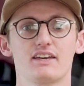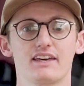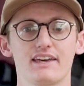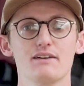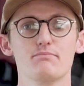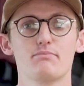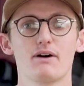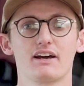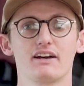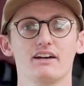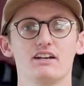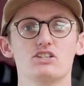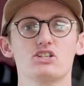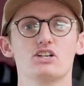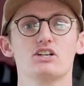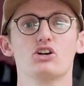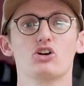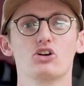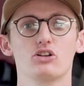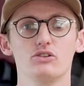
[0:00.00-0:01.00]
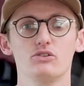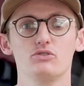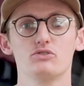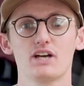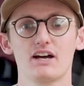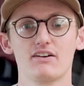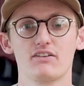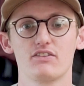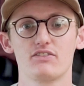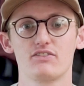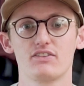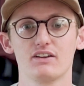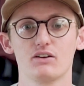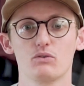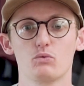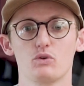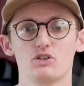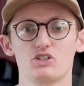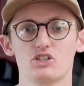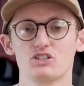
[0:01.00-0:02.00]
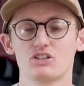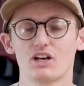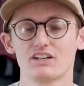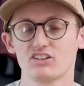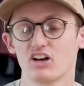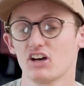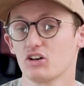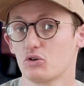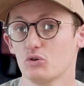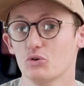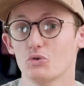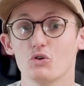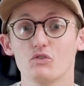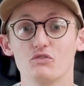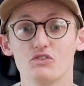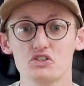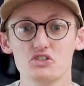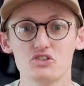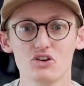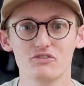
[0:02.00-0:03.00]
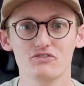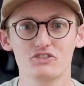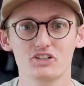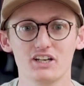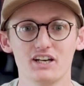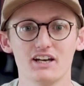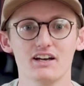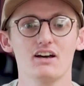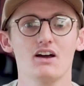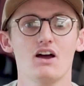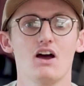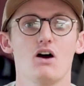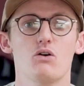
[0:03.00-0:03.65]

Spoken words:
kit package includes everything which is, as I call, the soft kit,